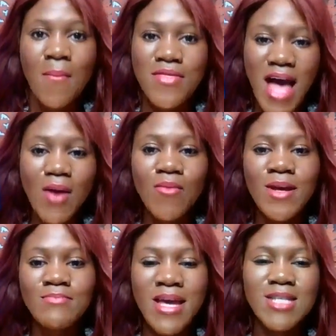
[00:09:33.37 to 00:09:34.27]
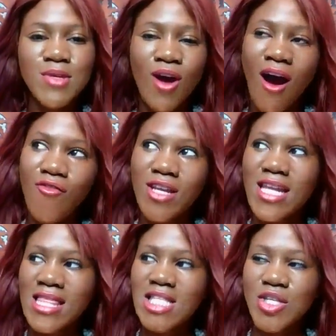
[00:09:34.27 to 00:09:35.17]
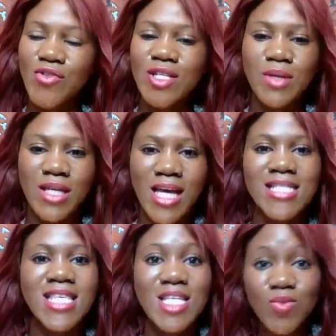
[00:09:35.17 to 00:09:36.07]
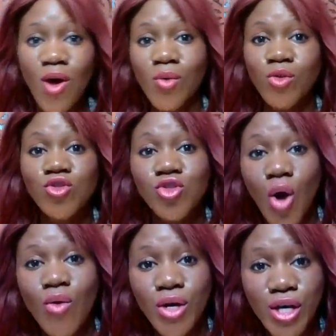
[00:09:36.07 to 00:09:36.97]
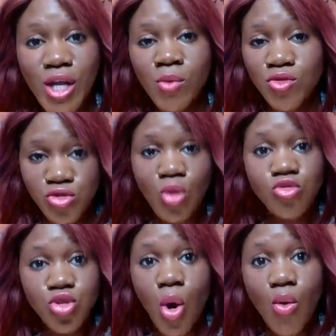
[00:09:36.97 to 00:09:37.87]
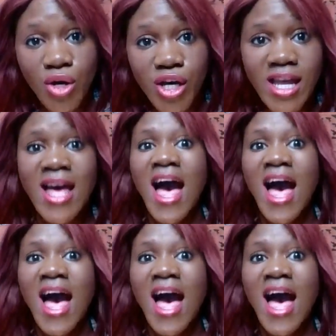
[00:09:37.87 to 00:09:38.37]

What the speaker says: But that makes me confident in the series because this one was so good. It was so good.